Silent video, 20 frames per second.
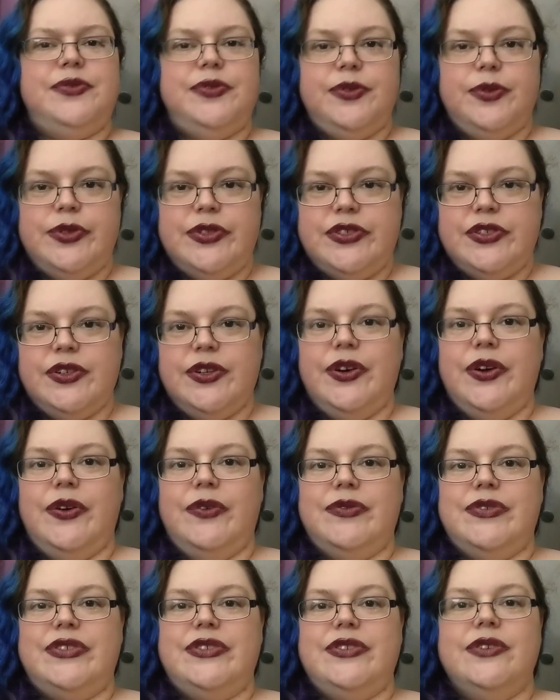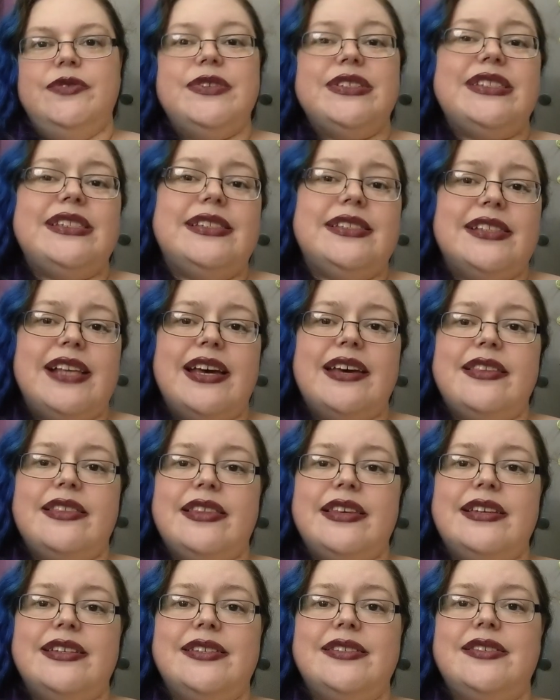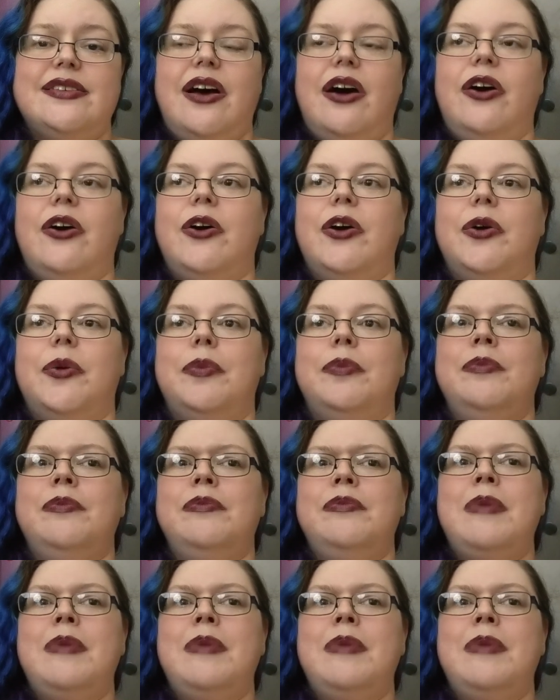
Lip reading: food serves, services like this are